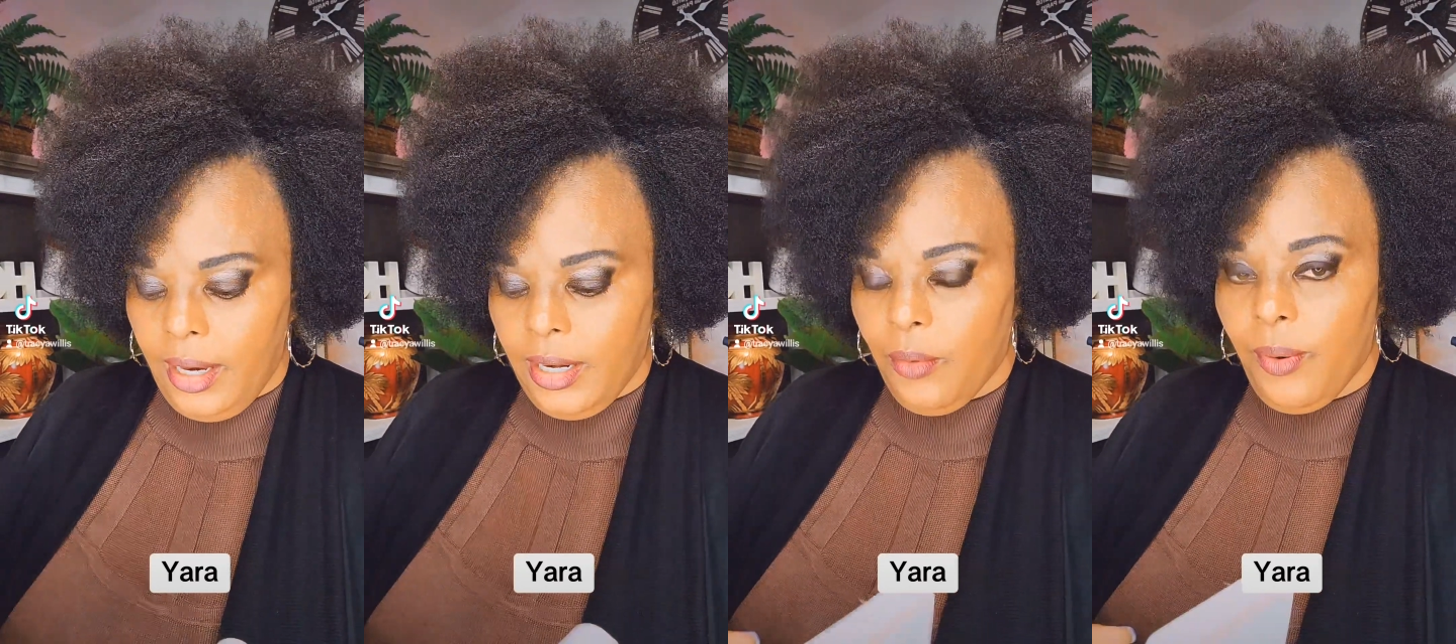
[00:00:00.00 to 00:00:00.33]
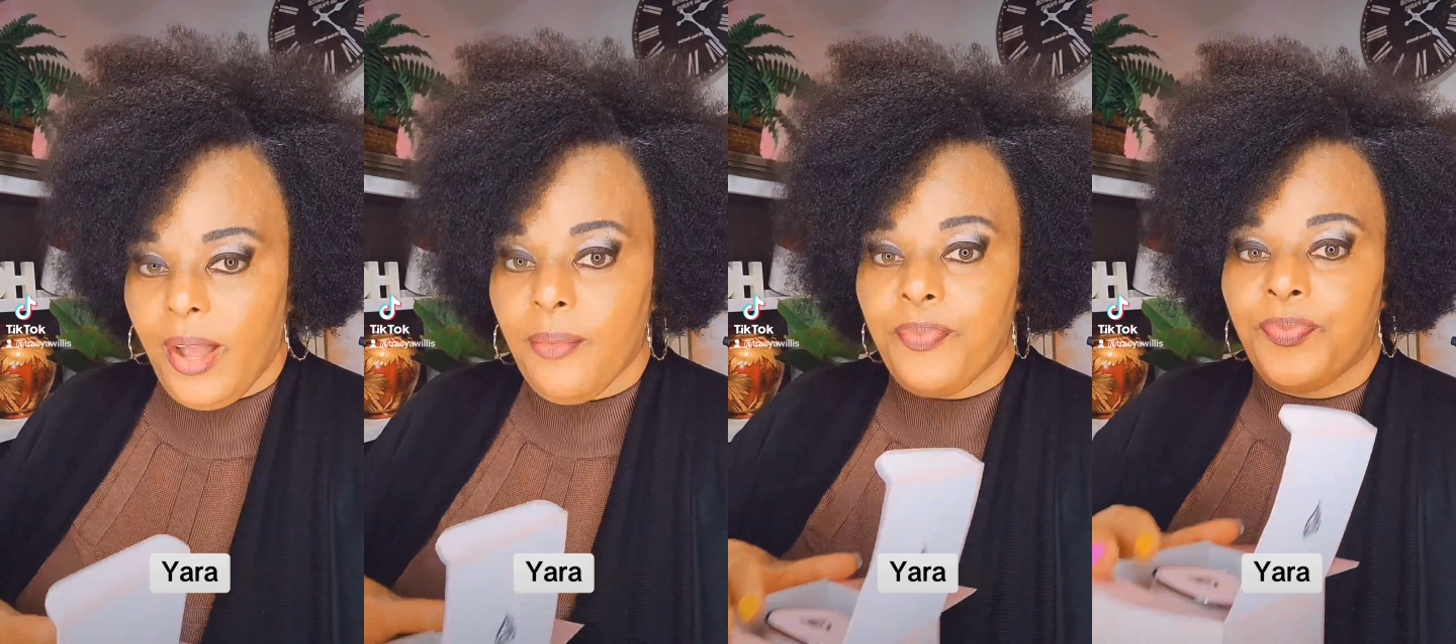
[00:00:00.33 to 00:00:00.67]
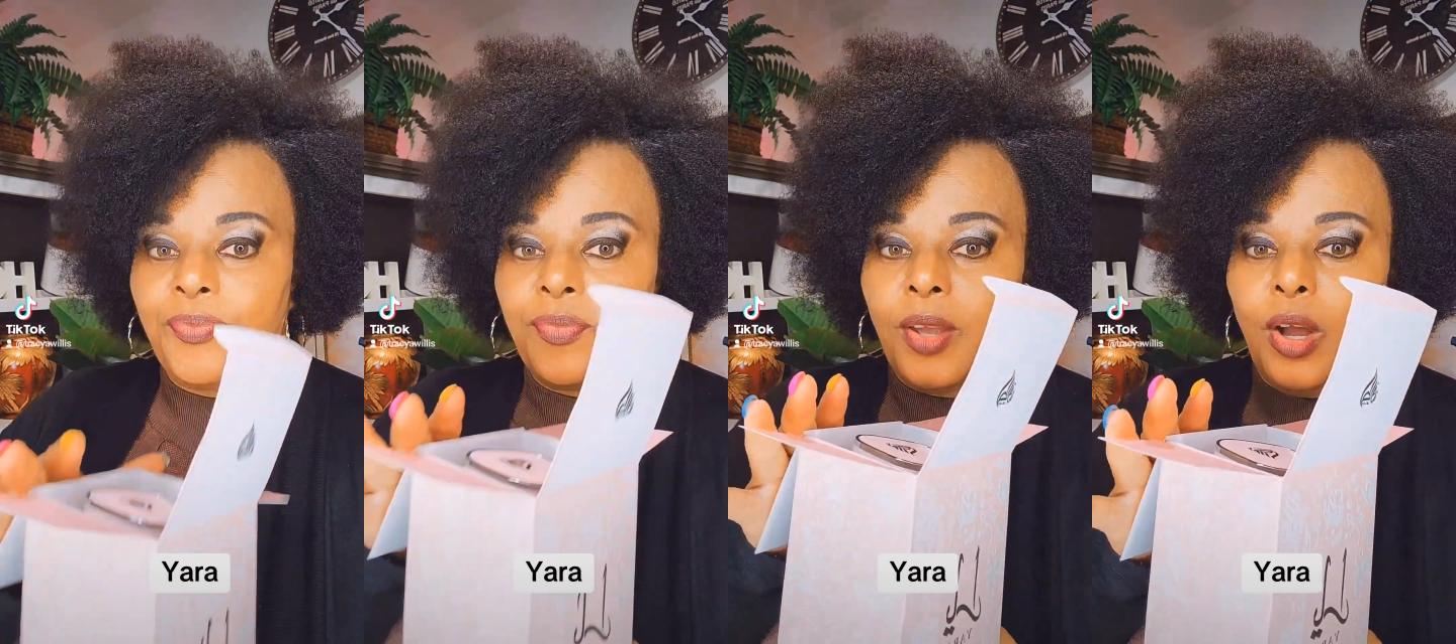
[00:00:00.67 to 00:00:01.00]
Anyway,
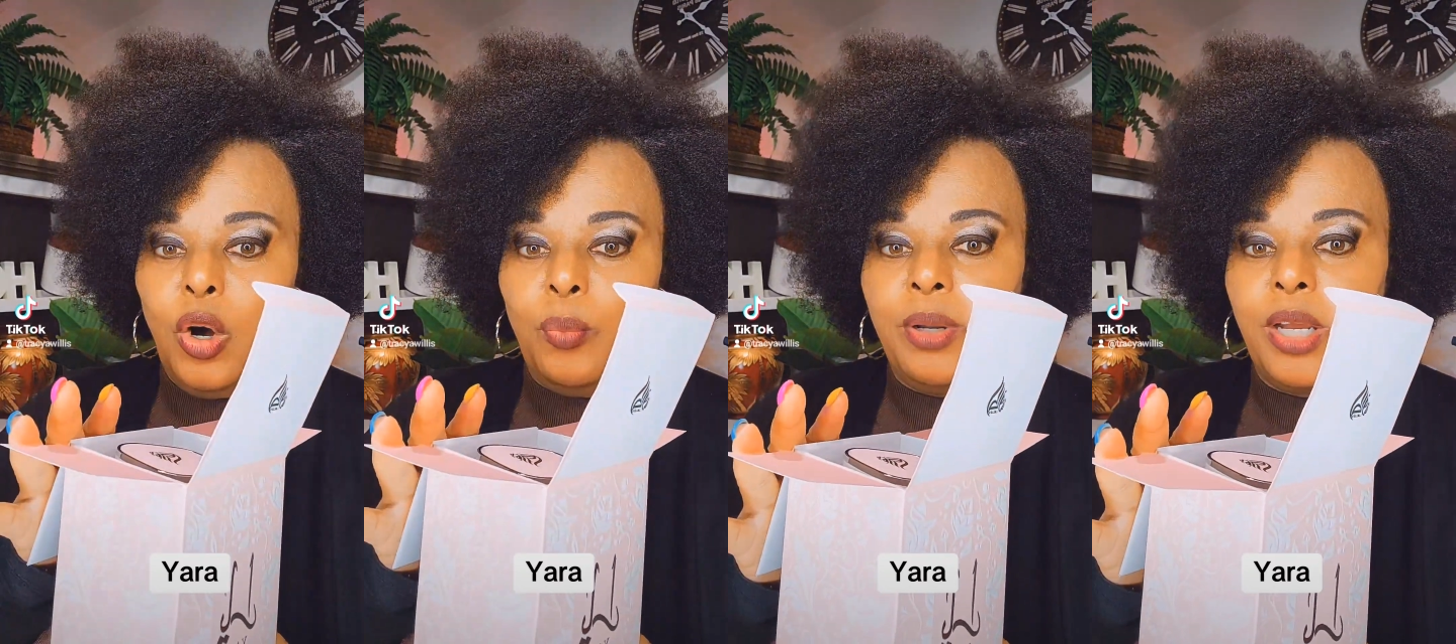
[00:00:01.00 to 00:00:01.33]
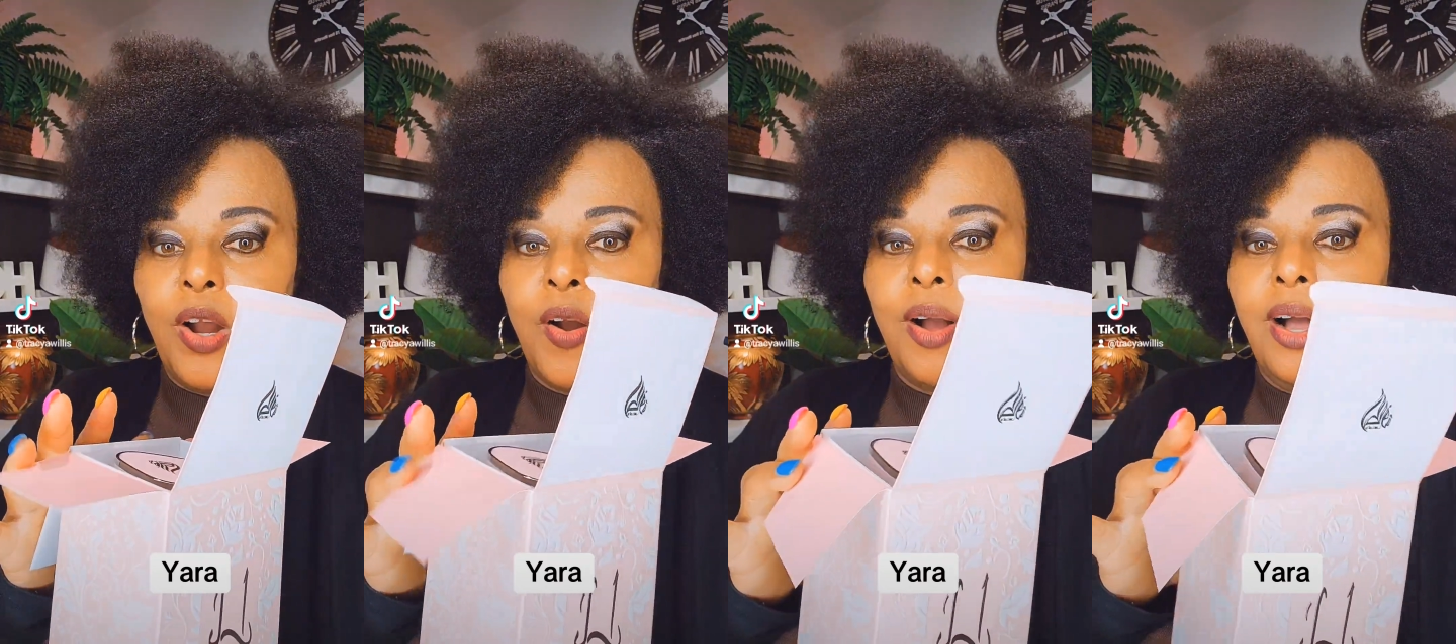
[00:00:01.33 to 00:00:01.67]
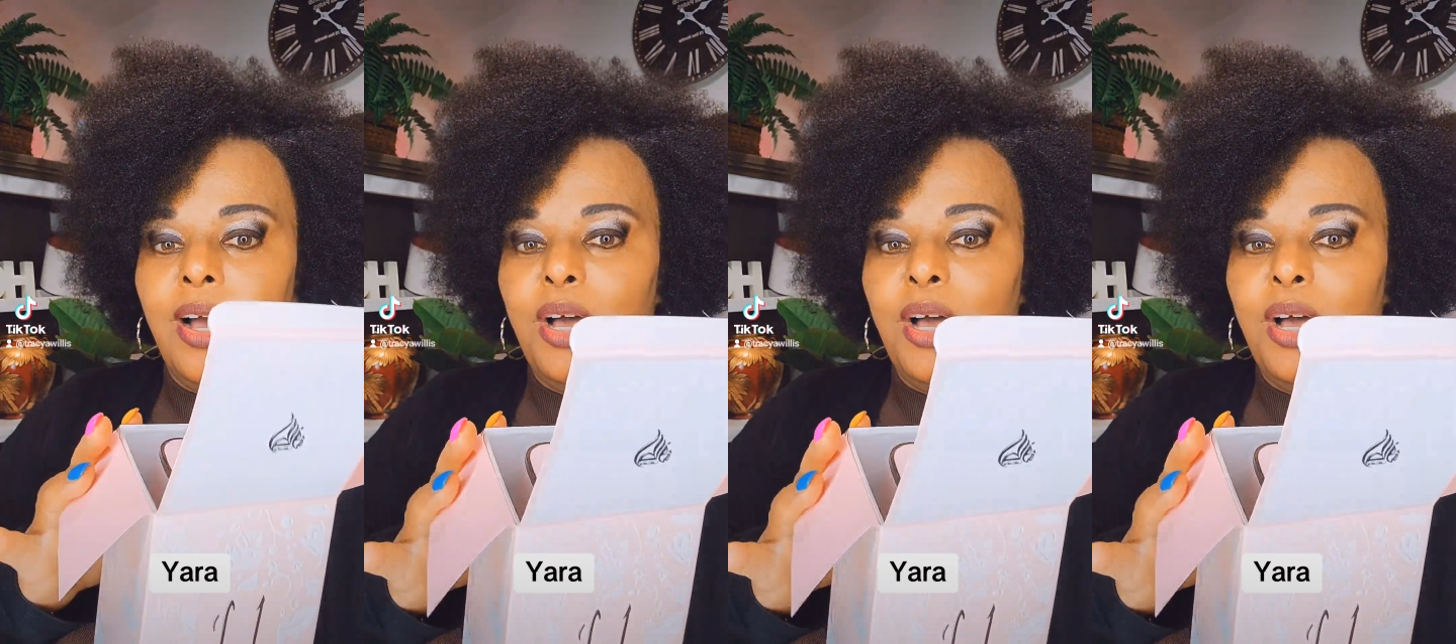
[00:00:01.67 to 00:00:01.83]
opening her